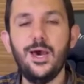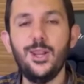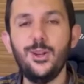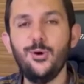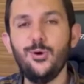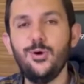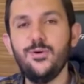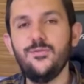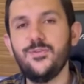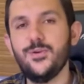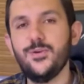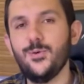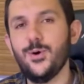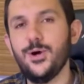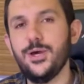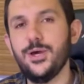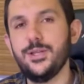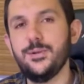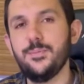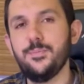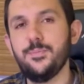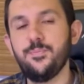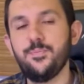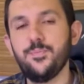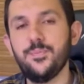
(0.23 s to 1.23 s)
Hello
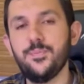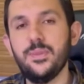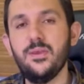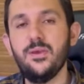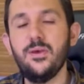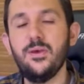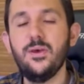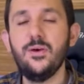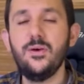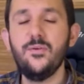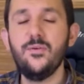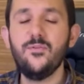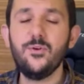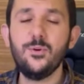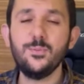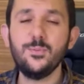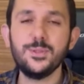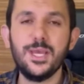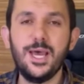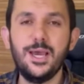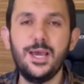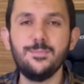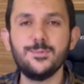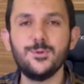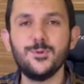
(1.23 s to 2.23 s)
everyone! From
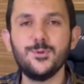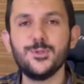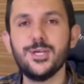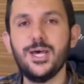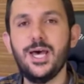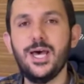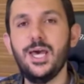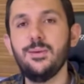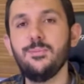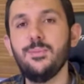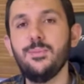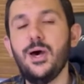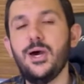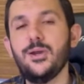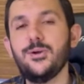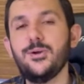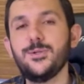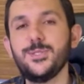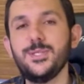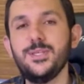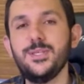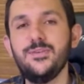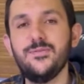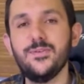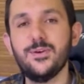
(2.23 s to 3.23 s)
time to time I
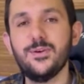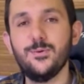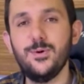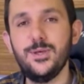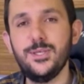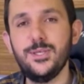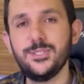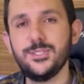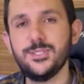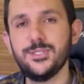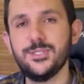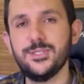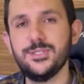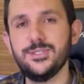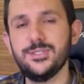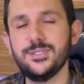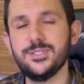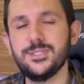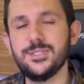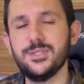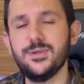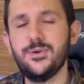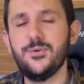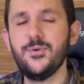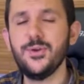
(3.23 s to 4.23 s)
receive
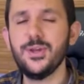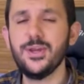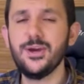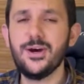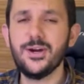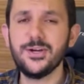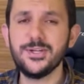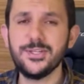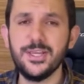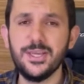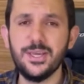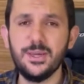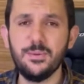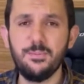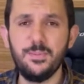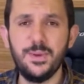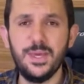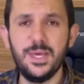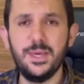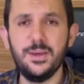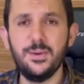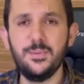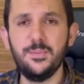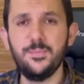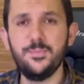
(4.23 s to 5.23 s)
questions regarding
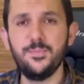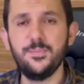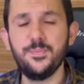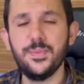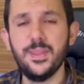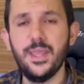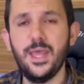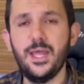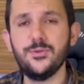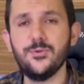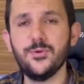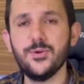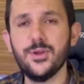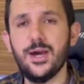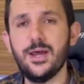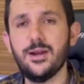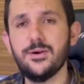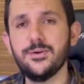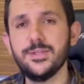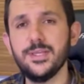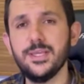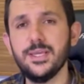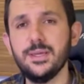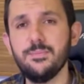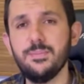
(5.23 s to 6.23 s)
BIM and
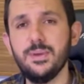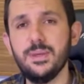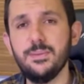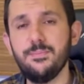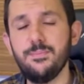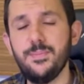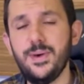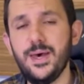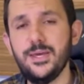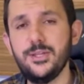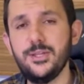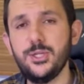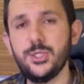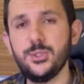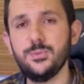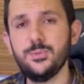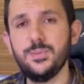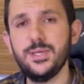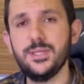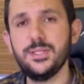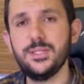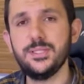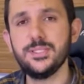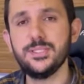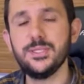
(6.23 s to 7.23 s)
regarding BIM
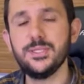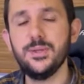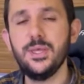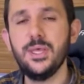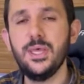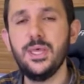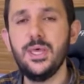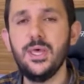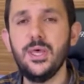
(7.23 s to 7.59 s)
management,